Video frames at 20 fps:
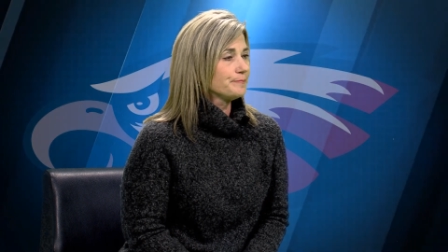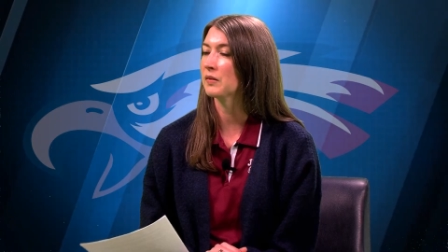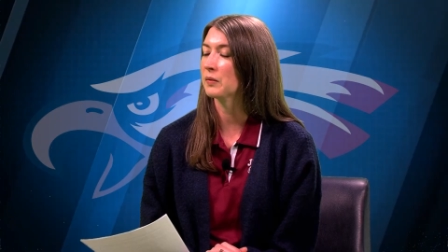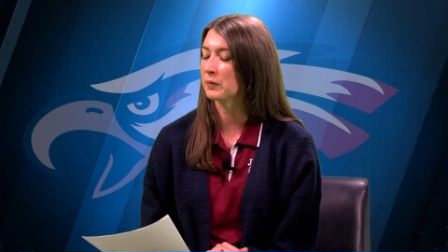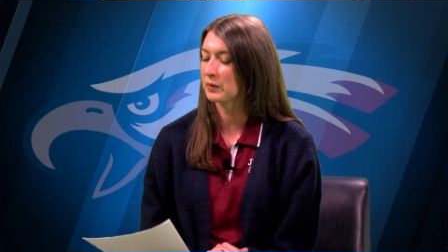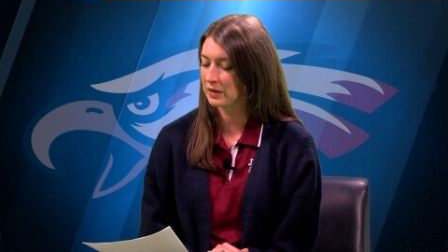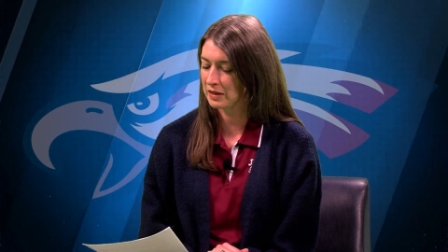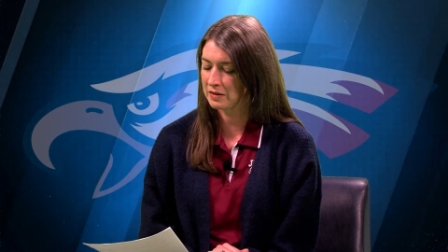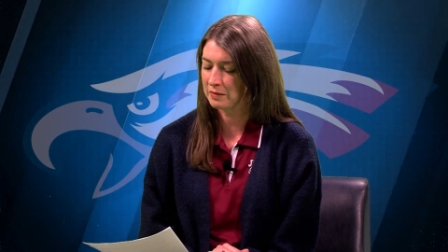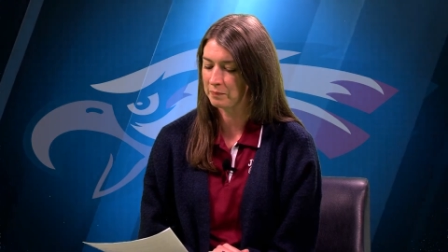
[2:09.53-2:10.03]

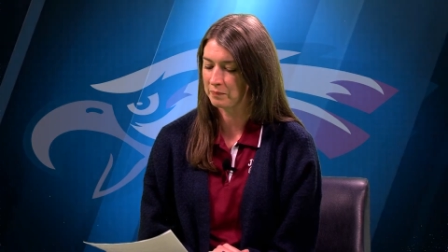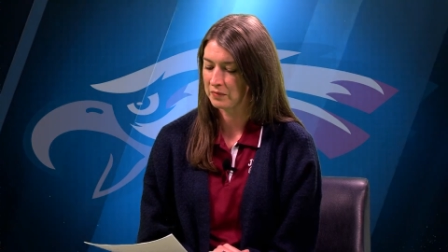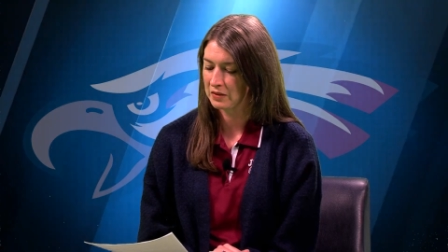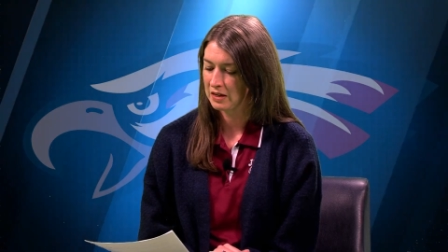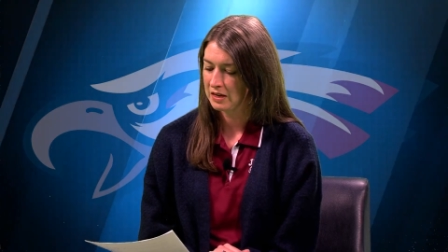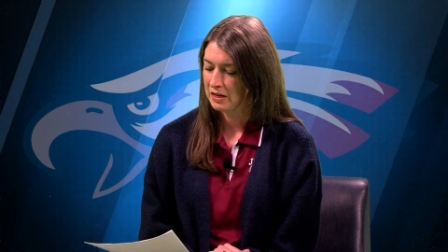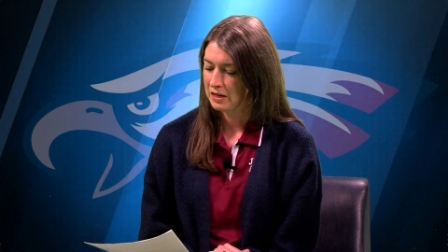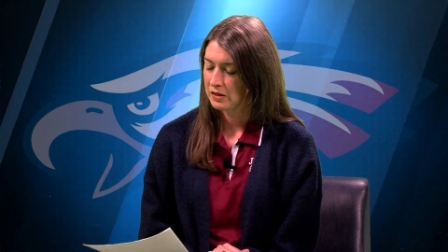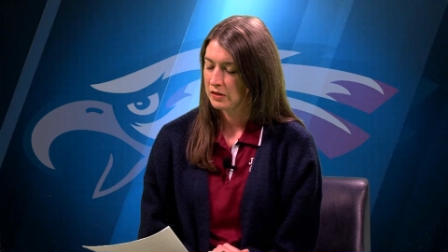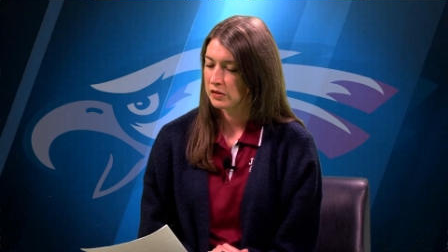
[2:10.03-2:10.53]
Okay,
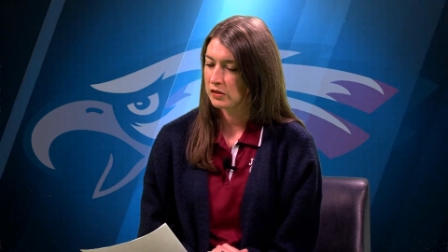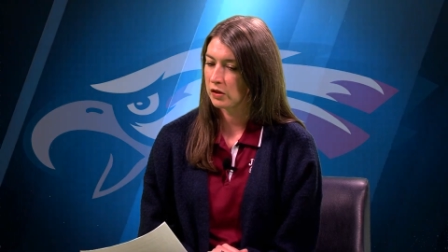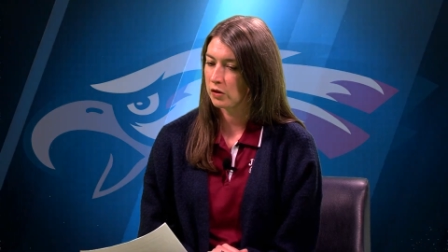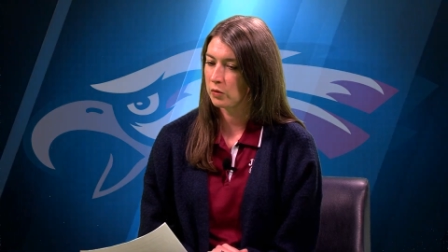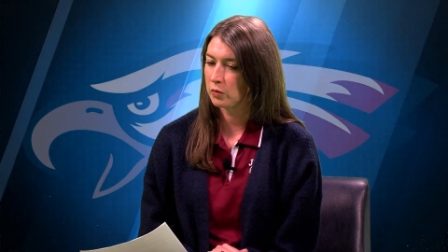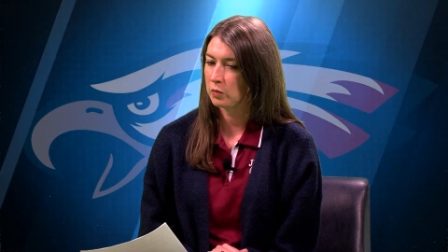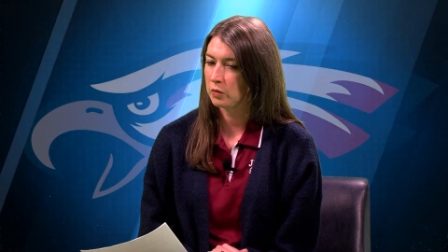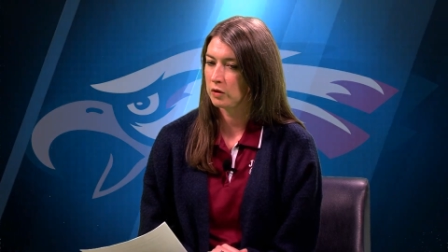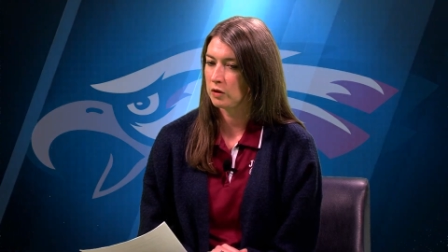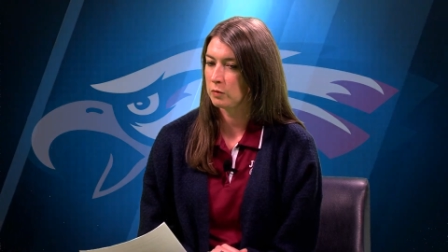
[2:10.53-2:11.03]

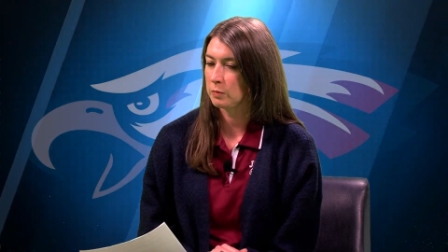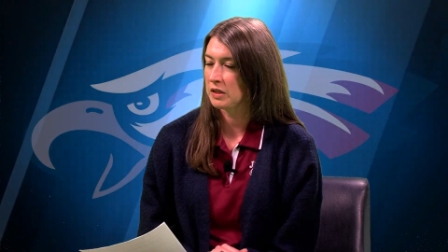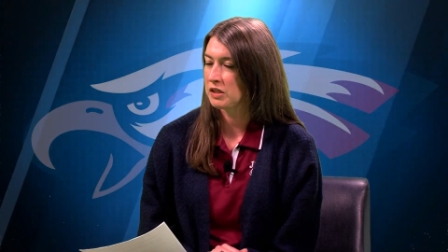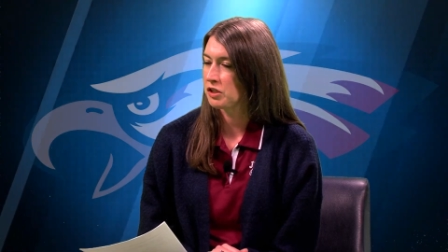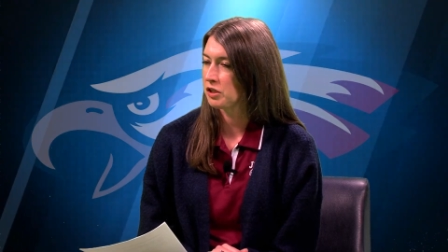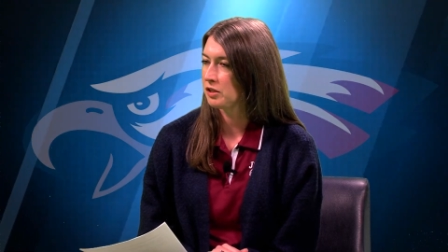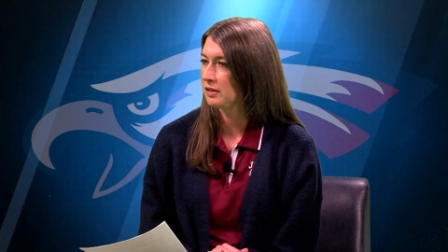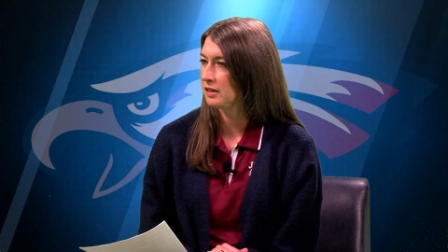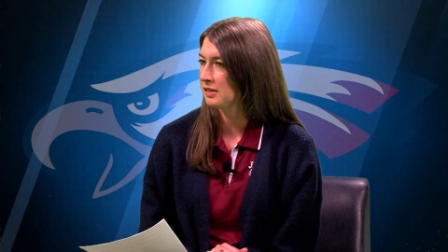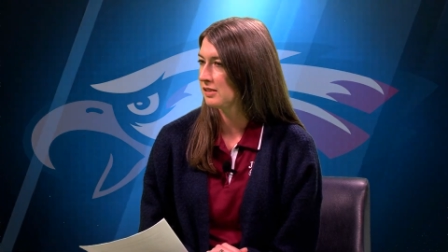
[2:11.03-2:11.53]
so you
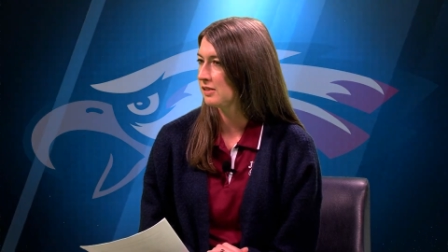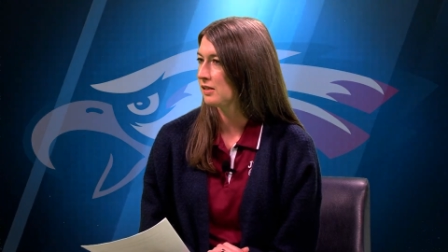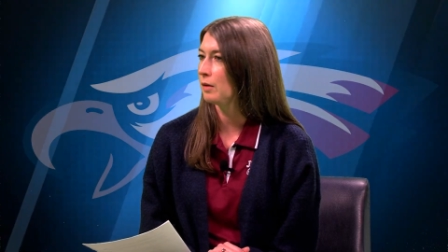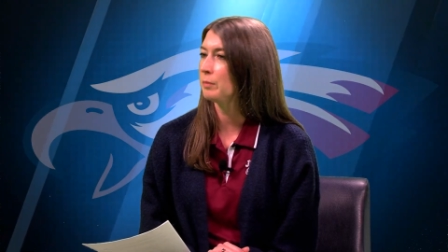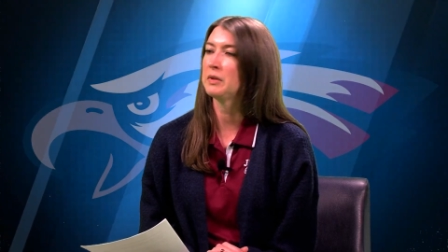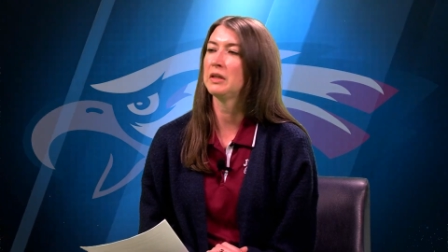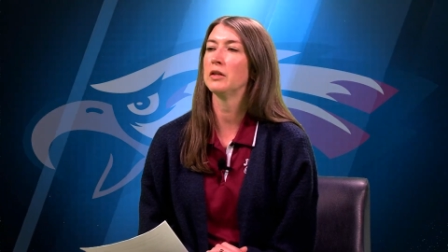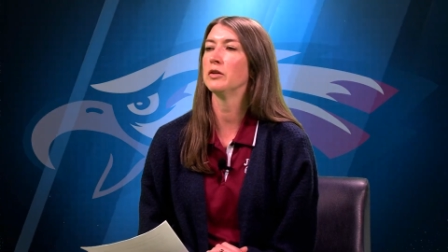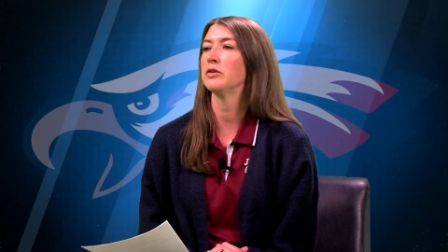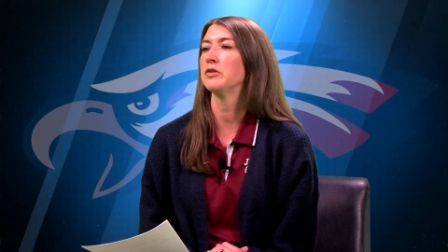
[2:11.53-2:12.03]
mentioned that some
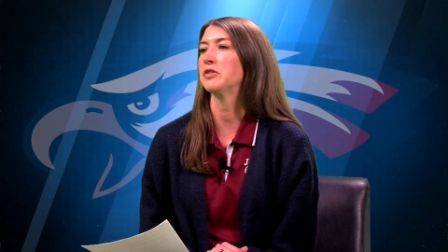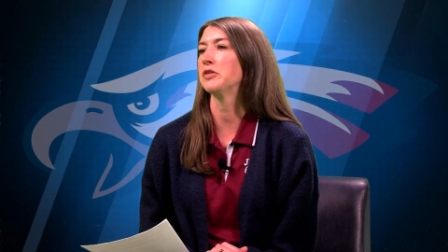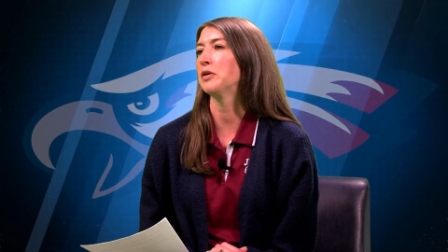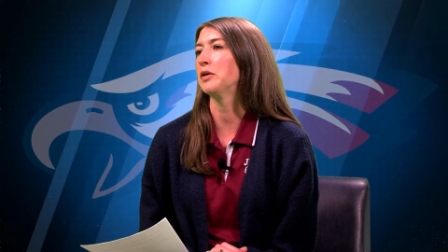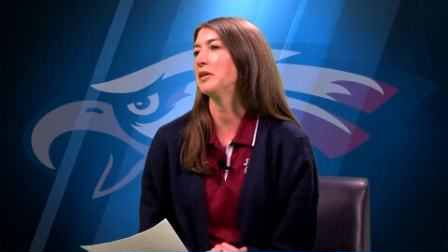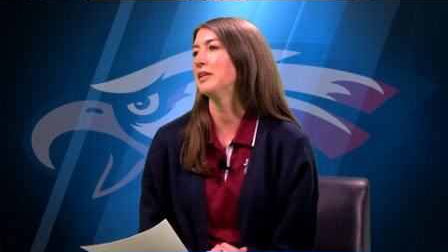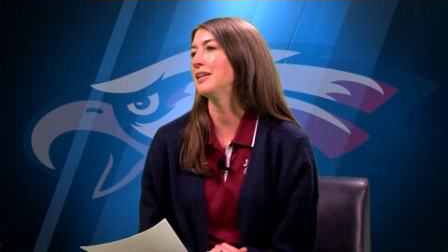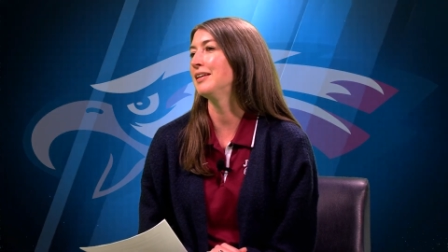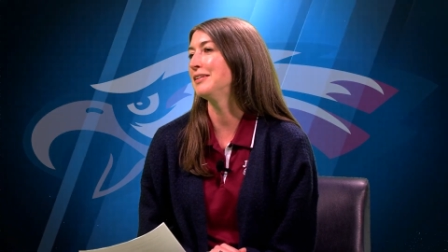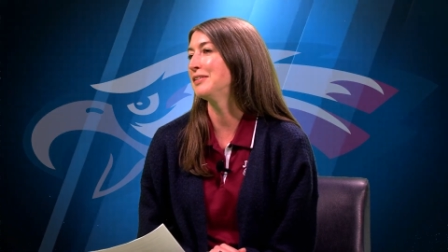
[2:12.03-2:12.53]
years
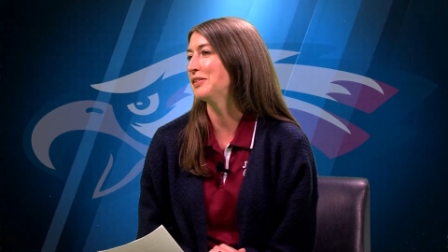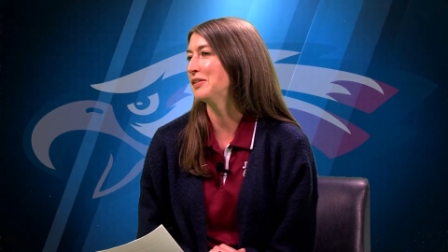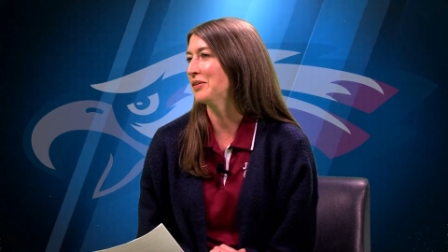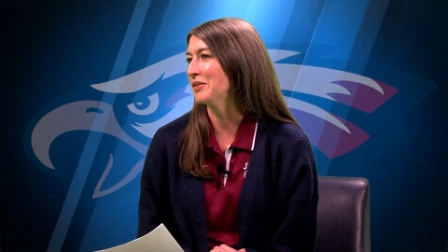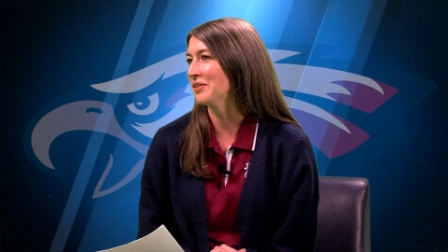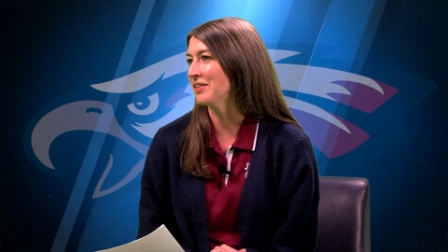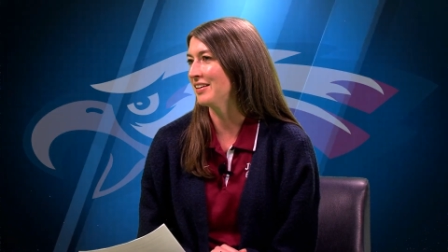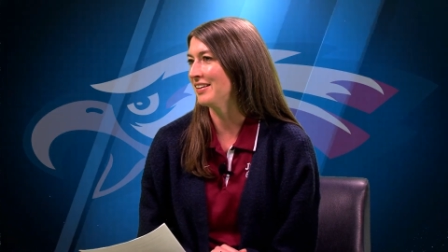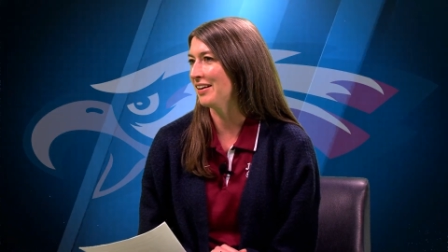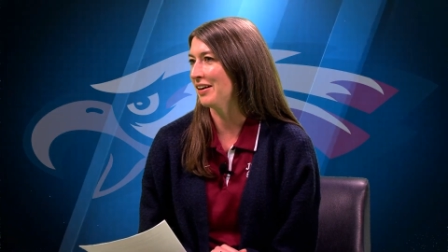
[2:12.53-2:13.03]
are easier than